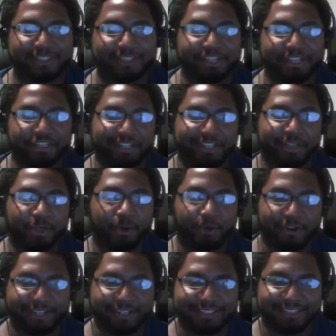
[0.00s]
/
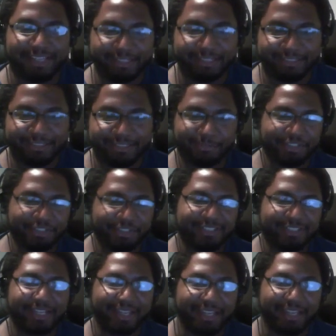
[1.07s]
ignoring Stannis as much as
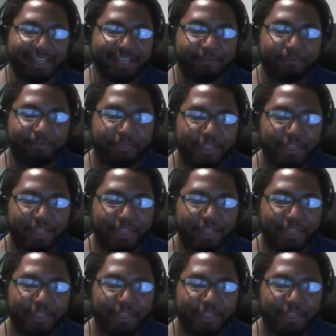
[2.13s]
they can.